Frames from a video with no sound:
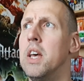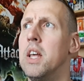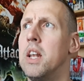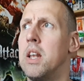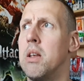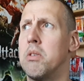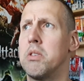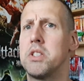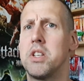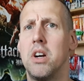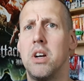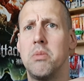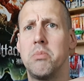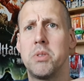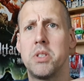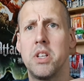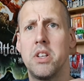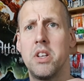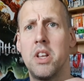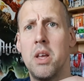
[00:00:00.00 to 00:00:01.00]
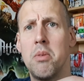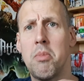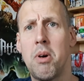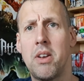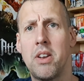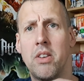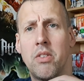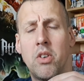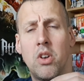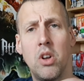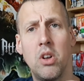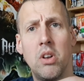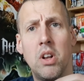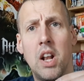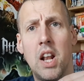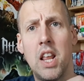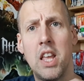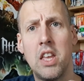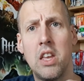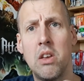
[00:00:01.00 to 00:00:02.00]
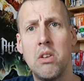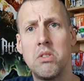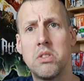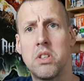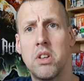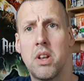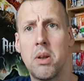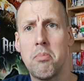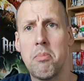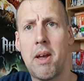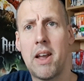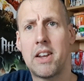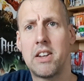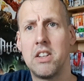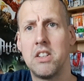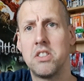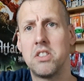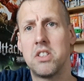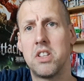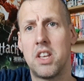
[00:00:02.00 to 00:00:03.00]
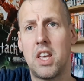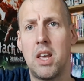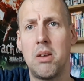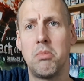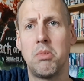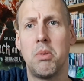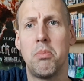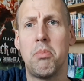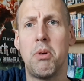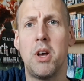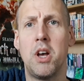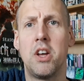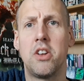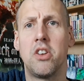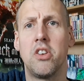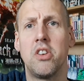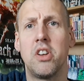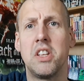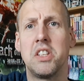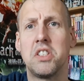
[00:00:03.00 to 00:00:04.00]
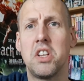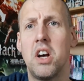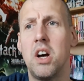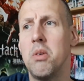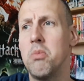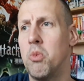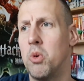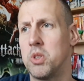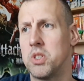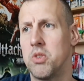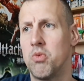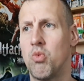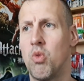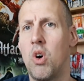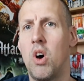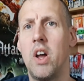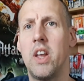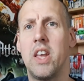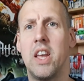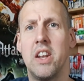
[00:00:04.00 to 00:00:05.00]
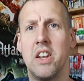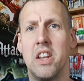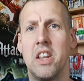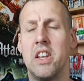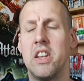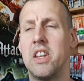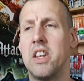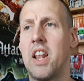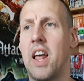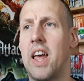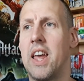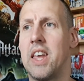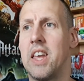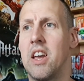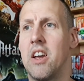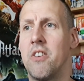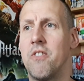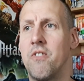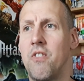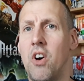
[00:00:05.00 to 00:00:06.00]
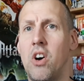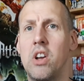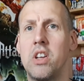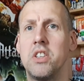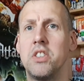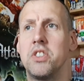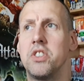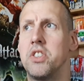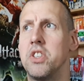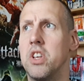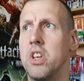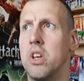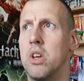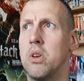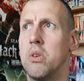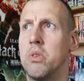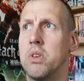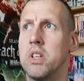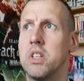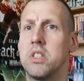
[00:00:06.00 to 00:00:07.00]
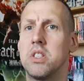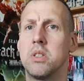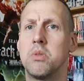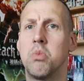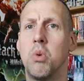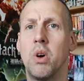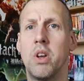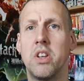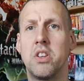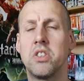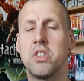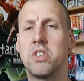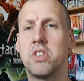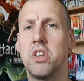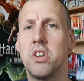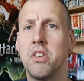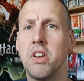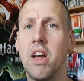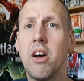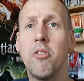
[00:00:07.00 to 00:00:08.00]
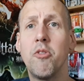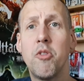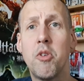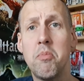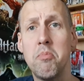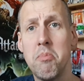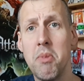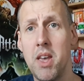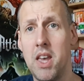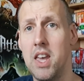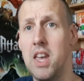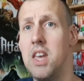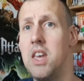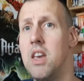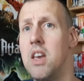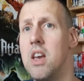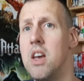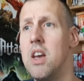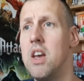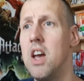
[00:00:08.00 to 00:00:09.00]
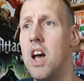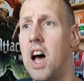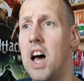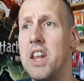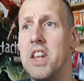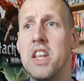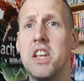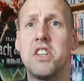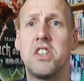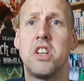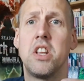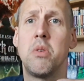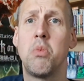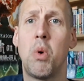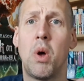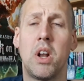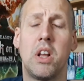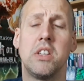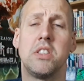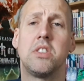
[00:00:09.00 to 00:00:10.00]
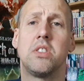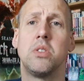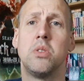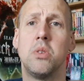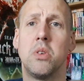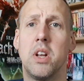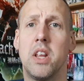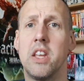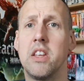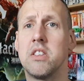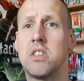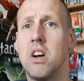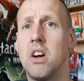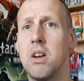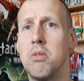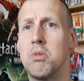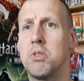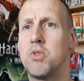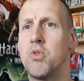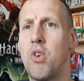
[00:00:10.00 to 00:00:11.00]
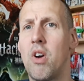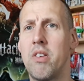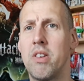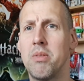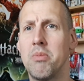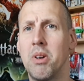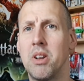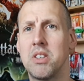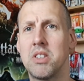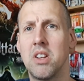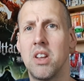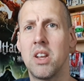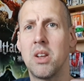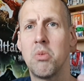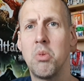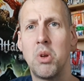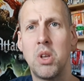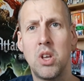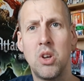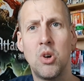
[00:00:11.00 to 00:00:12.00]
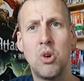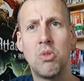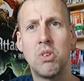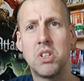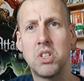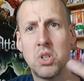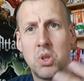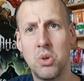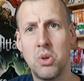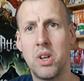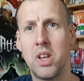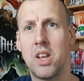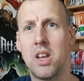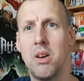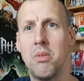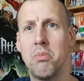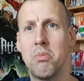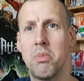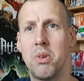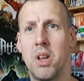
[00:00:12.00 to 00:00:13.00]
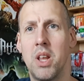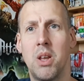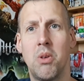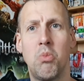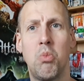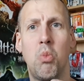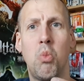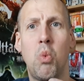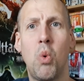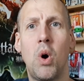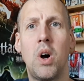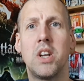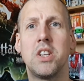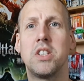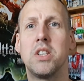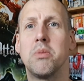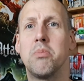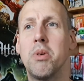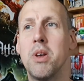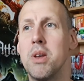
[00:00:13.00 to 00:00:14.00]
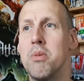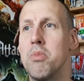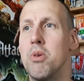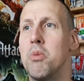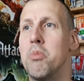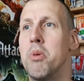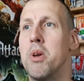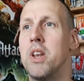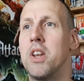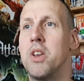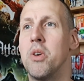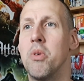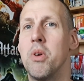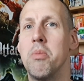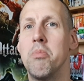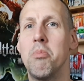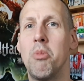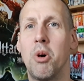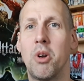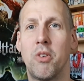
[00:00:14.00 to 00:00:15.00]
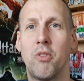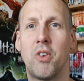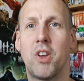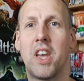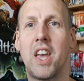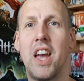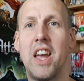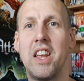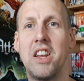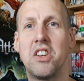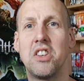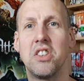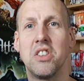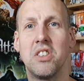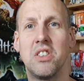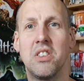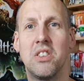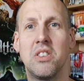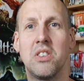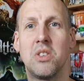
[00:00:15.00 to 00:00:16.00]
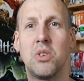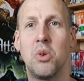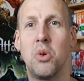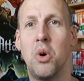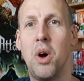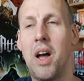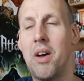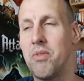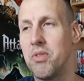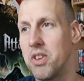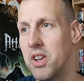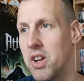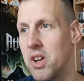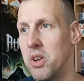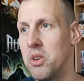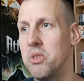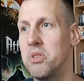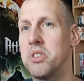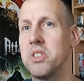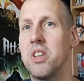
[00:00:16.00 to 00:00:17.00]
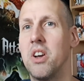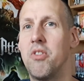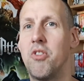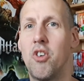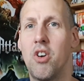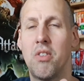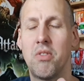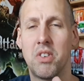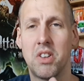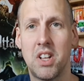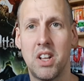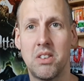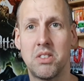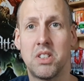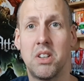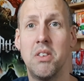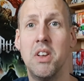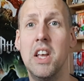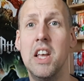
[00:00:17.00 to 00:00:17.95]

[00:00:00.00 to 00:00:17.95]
there were times that the amount of glue that they used on the magnets to keep the bird on his arm wasn't right, and they advised you this is what you should do. Now for me, initially when I saw these, I was very much like, well, you're a toy company, why should people be doing modifications or having to glue stuff or having to tap stuff?